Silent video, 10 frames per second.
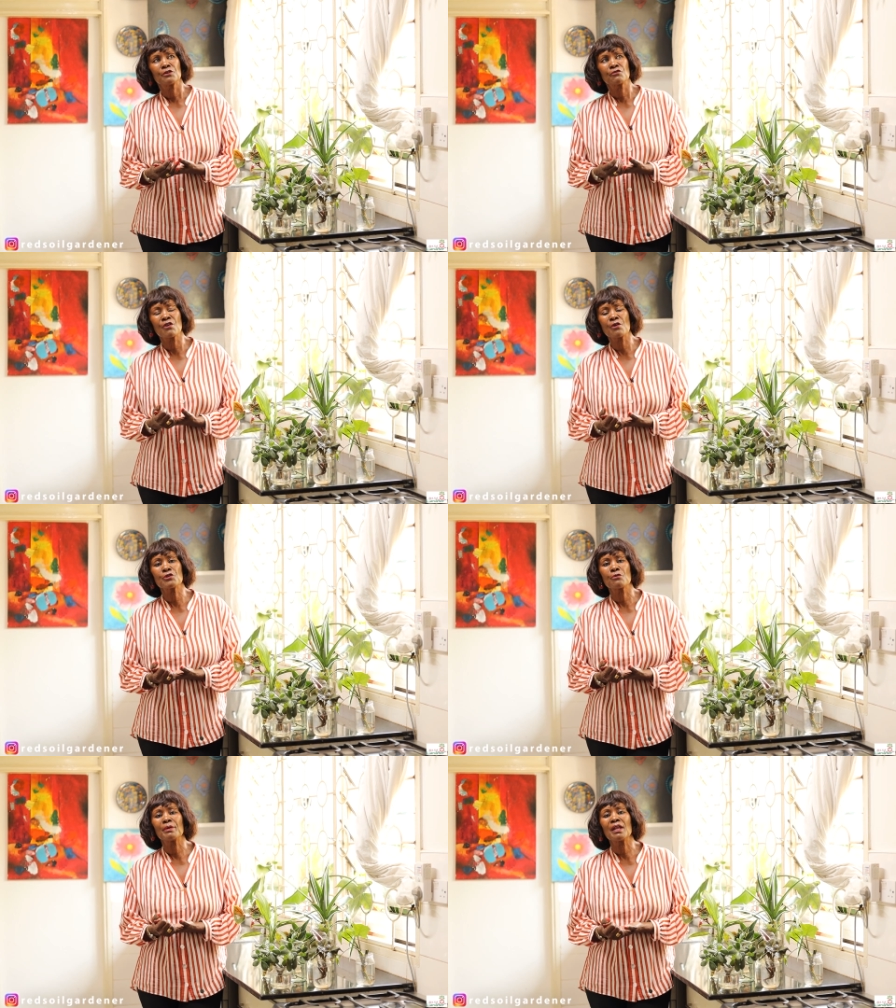growing
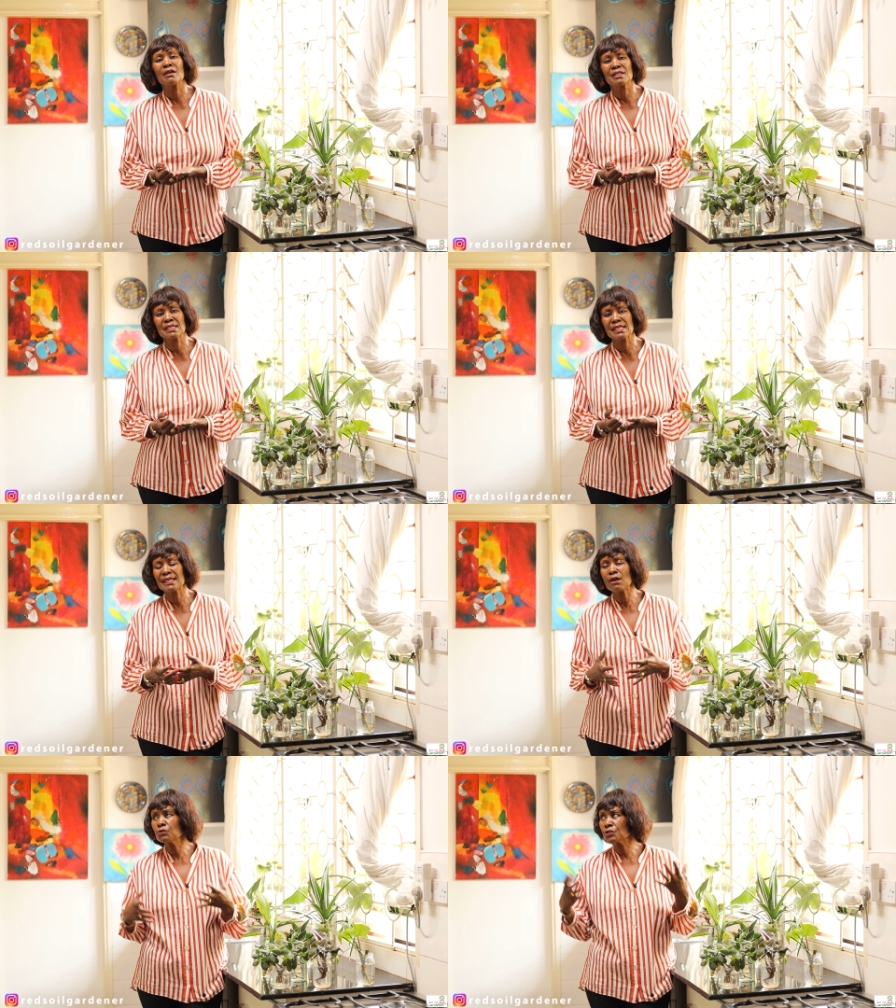your plants
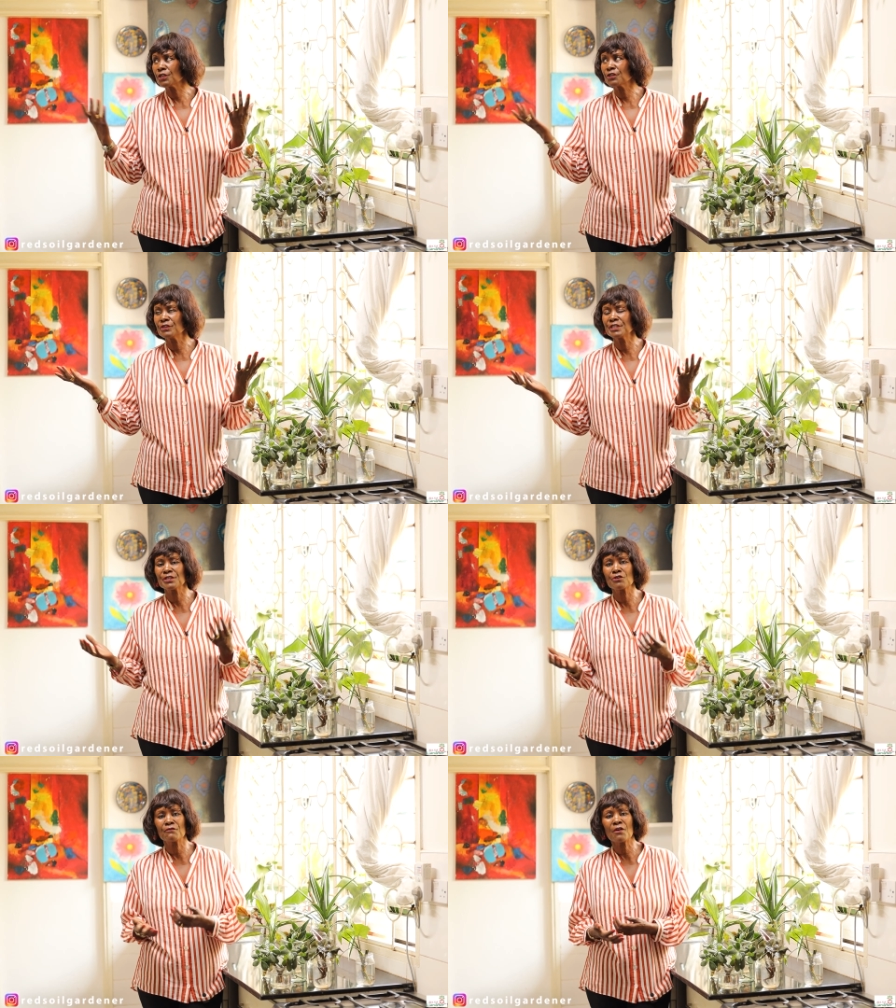and also
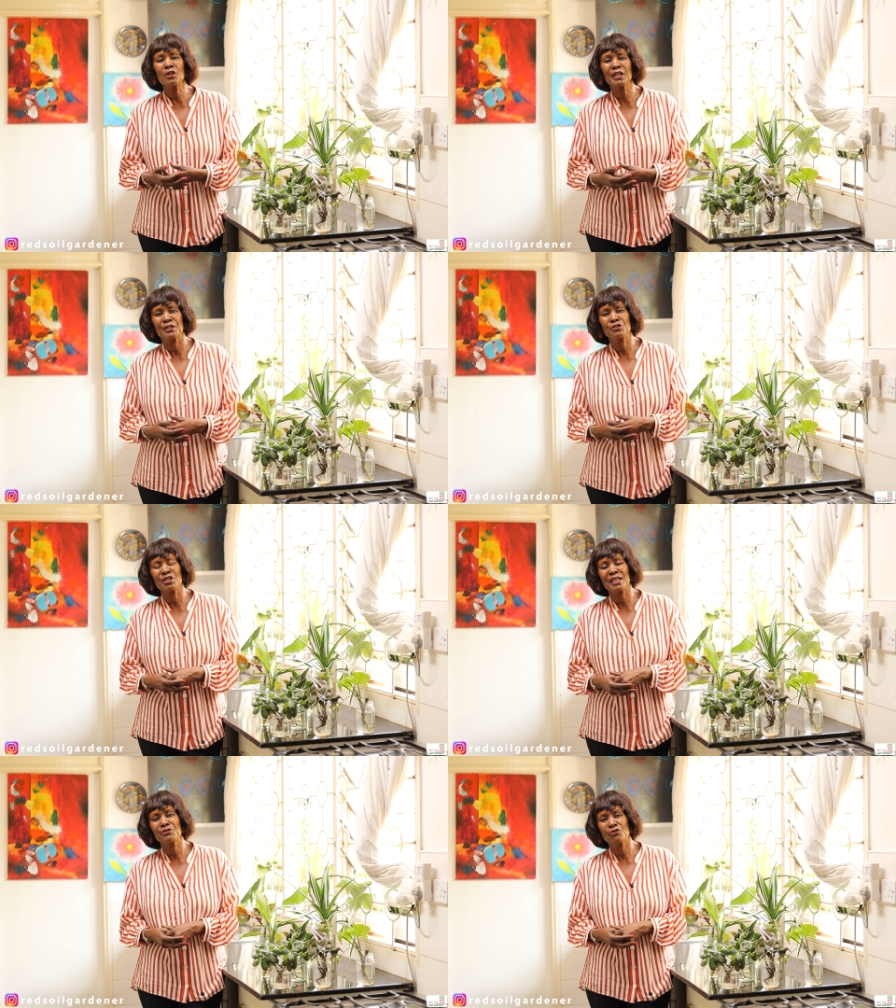increasing your foliage
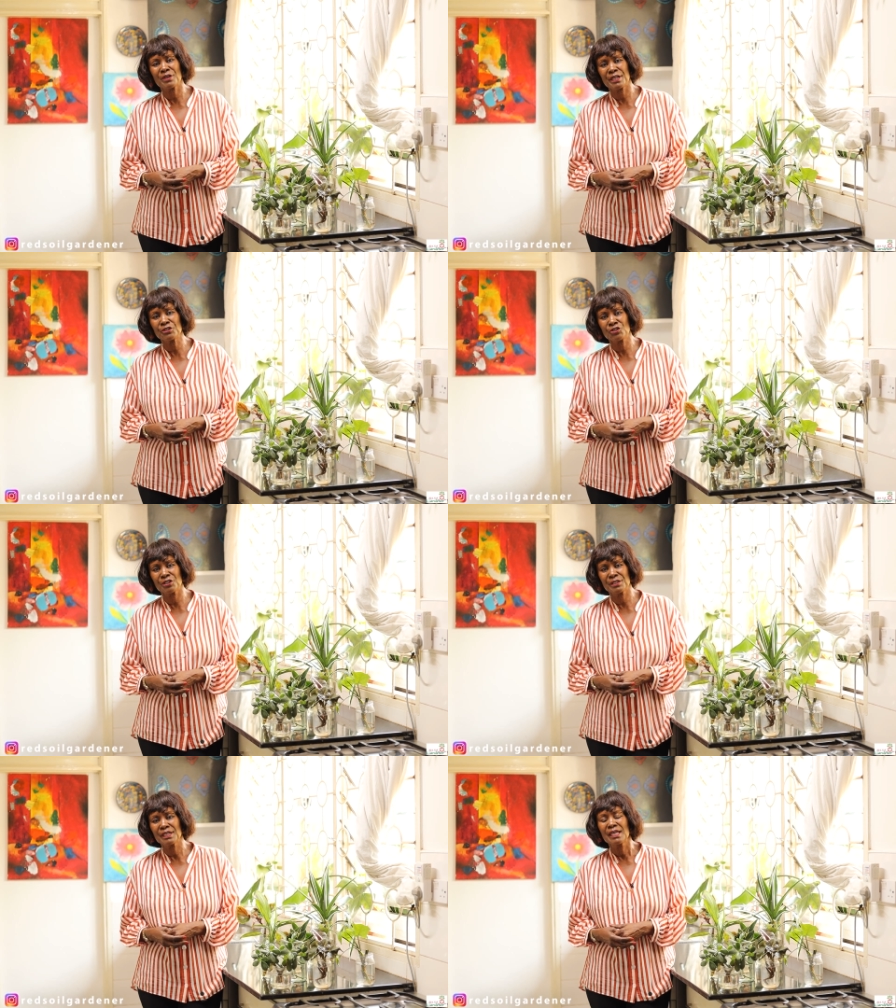in your
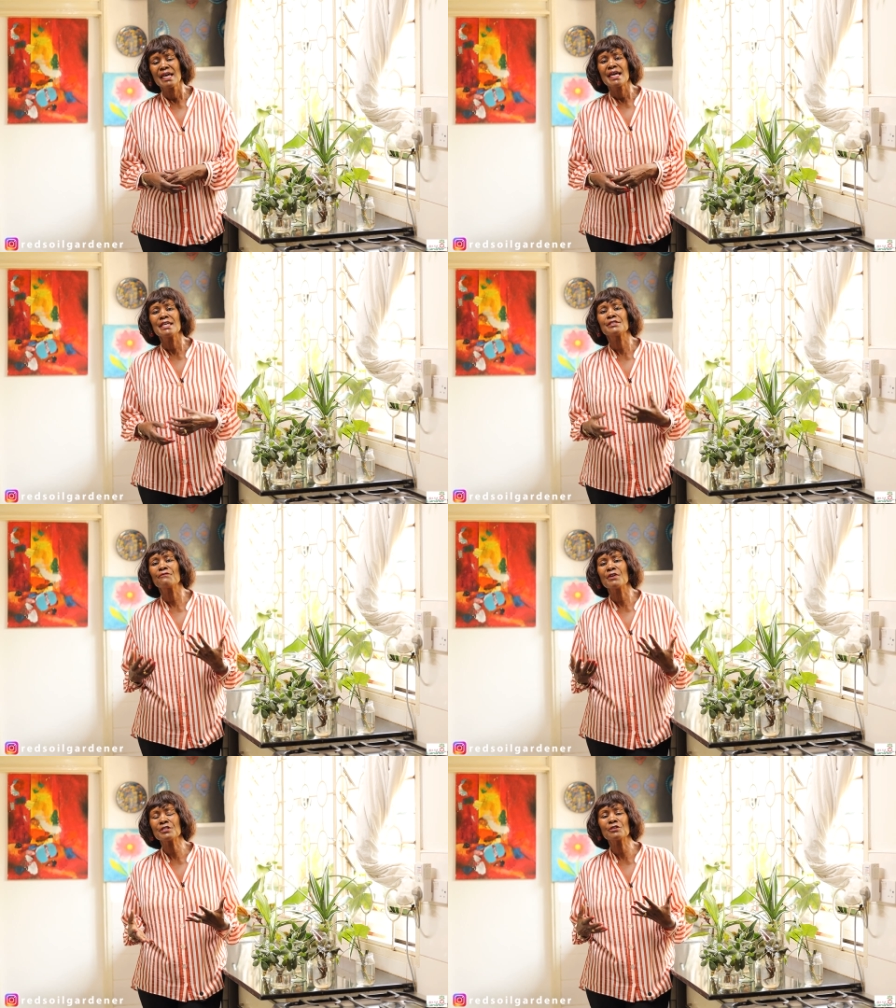kitchen is,
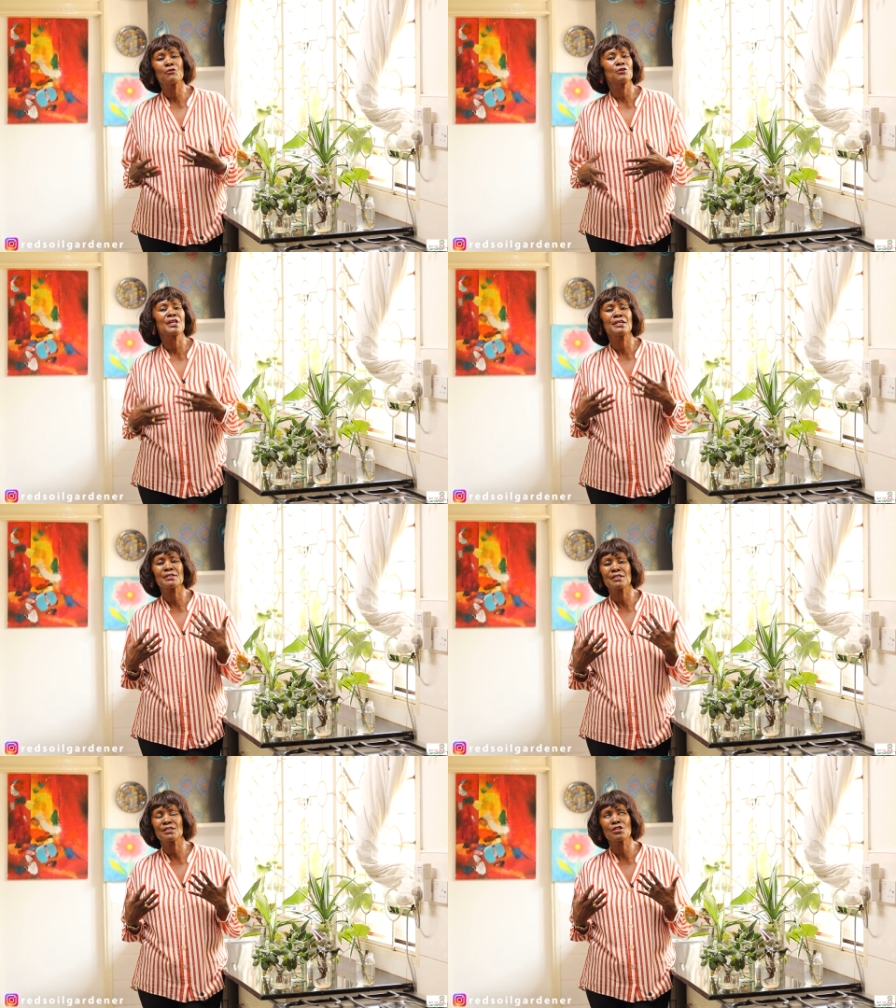first of all,
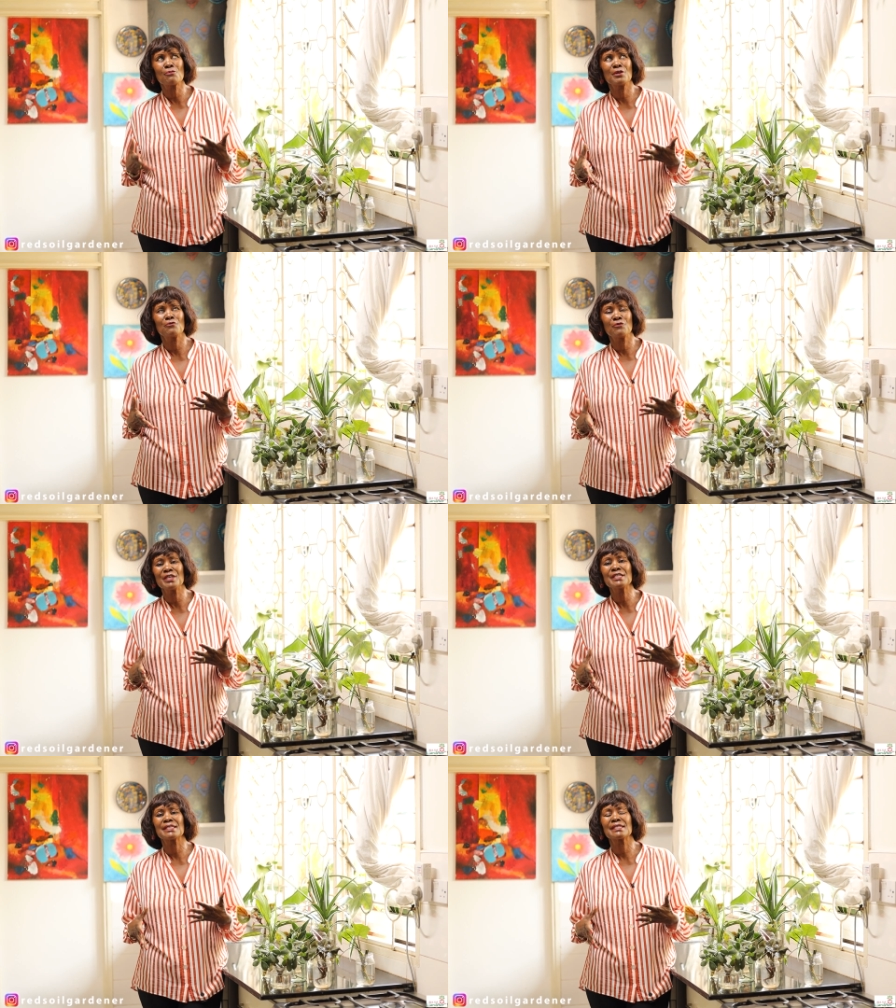there's so many
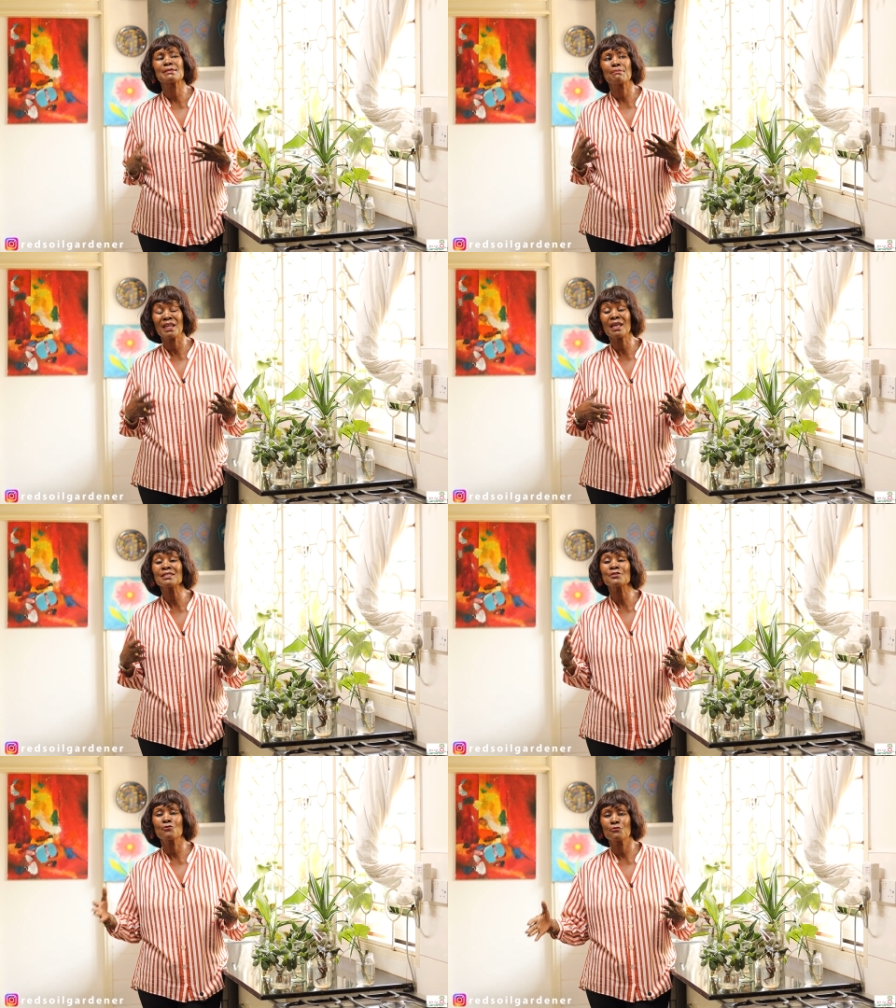reasons,
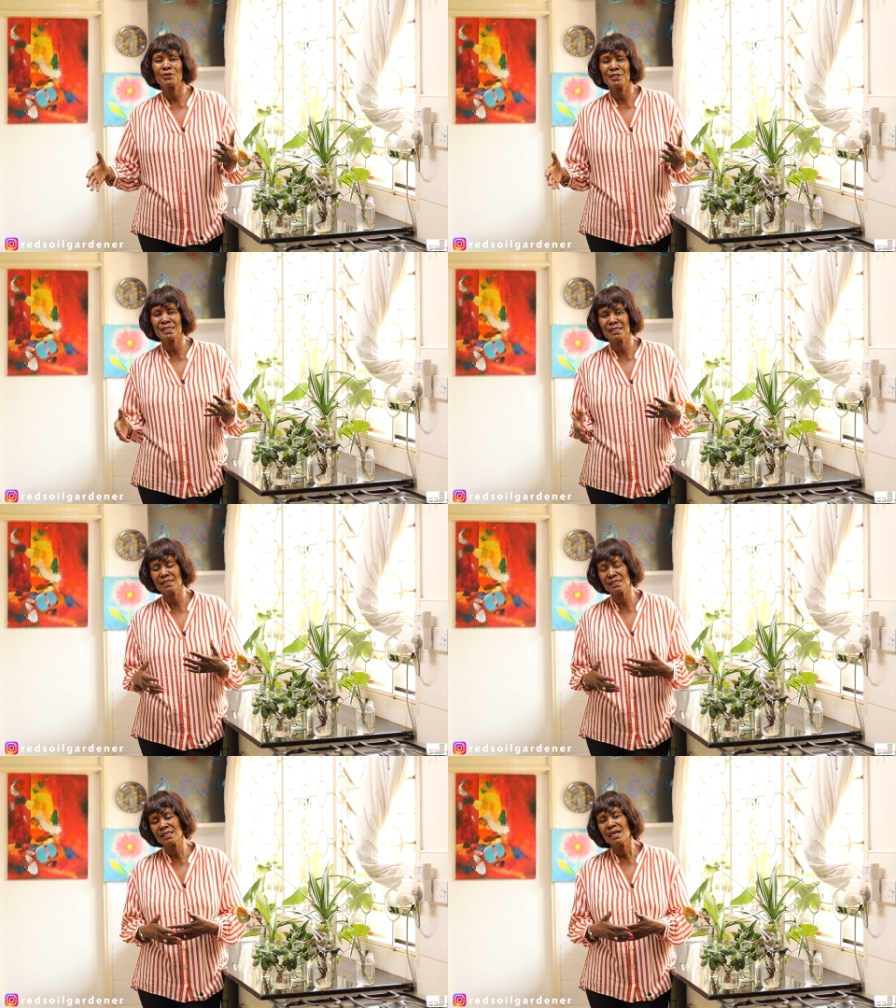plus
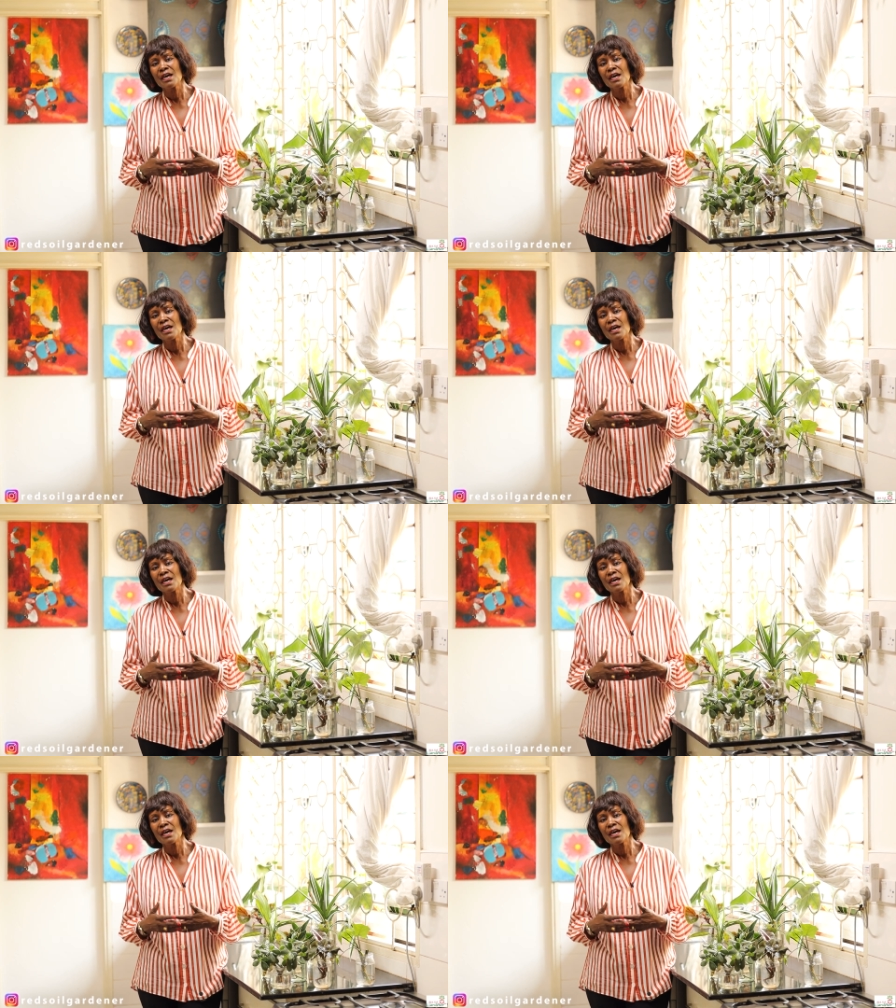reasons,